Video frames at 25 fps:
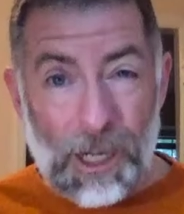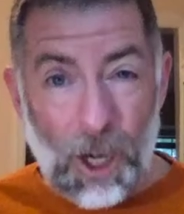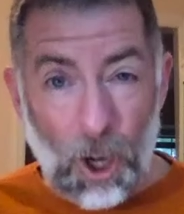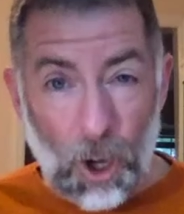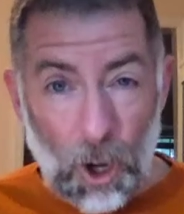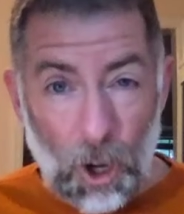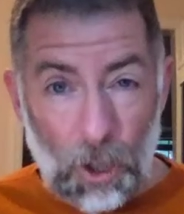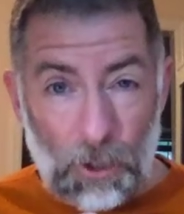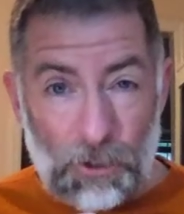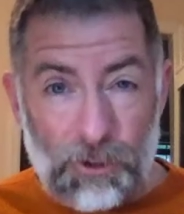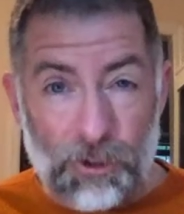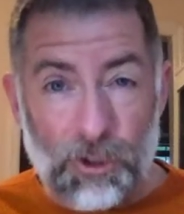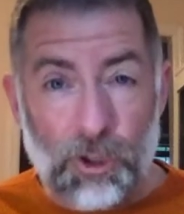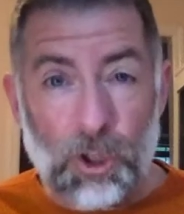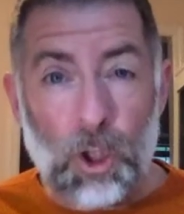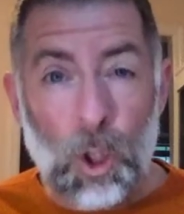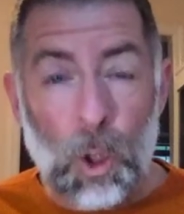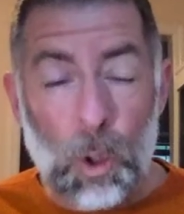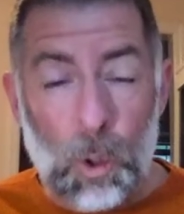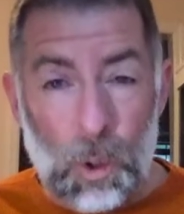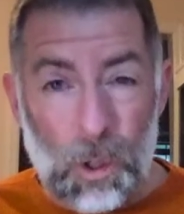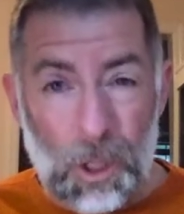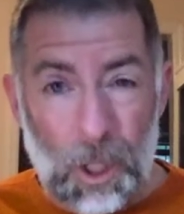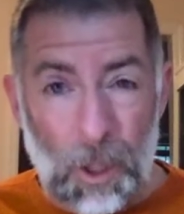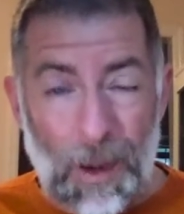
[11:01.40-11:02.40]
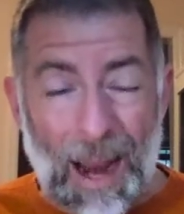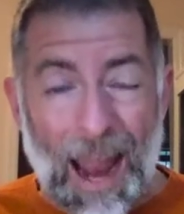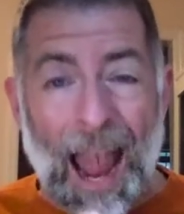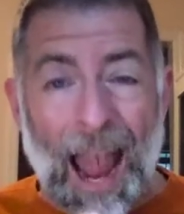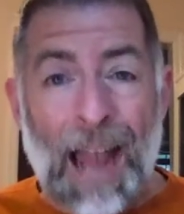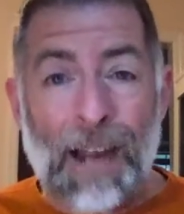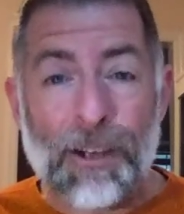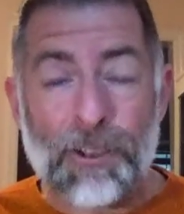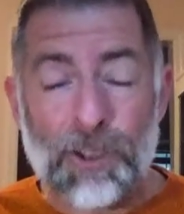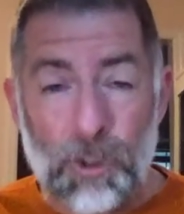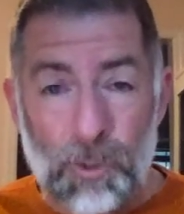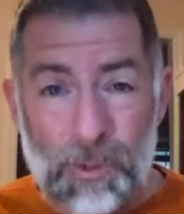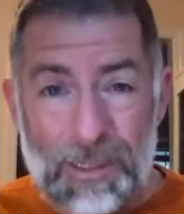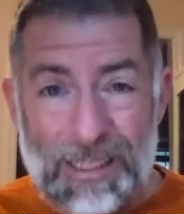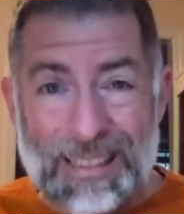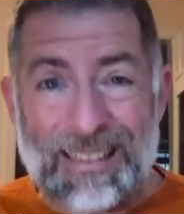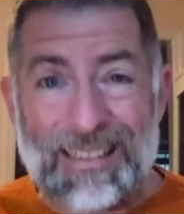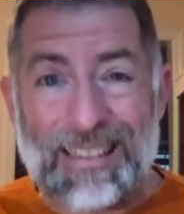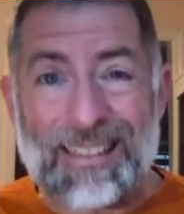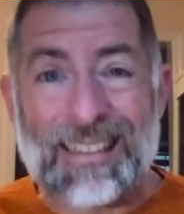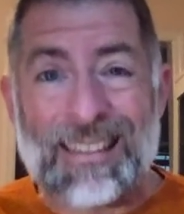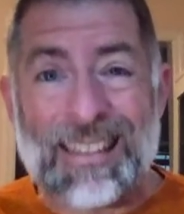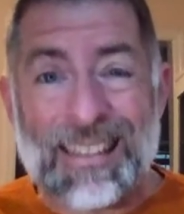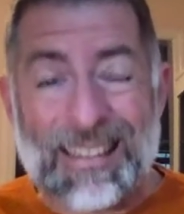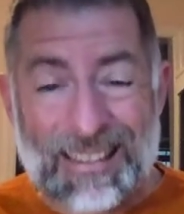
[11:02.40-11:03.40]
are, our soul, our actual
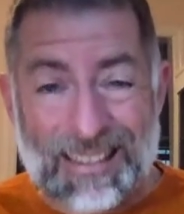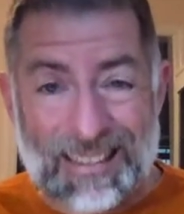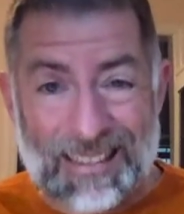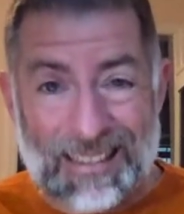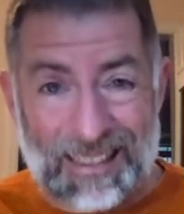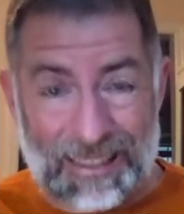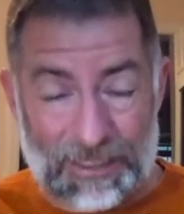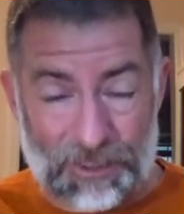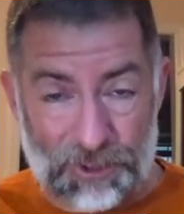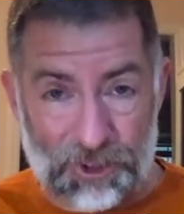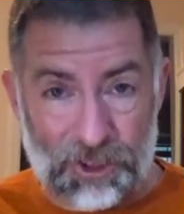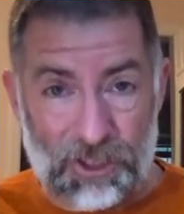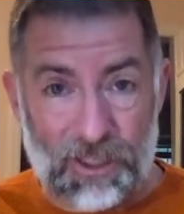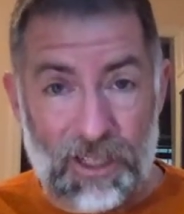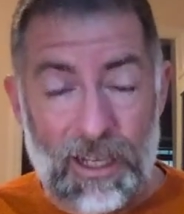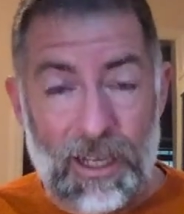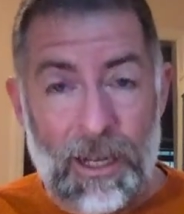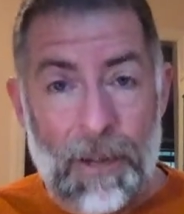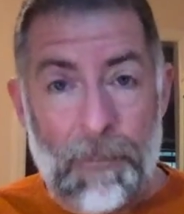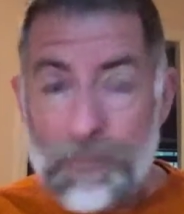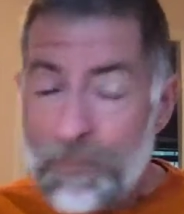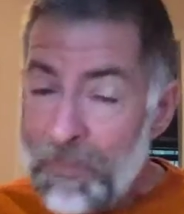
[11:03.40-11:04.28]
existence,